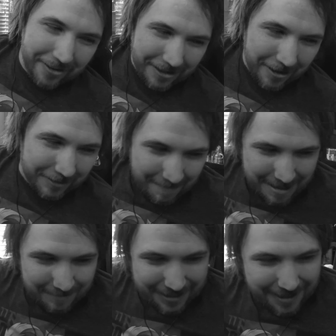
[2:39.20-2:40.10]
I don't know the
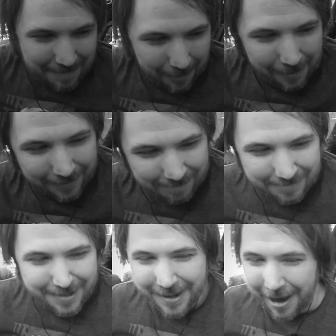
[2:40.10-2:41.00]
memes anymore.
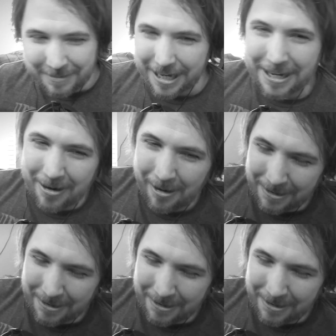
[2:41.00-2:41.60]
I'm getting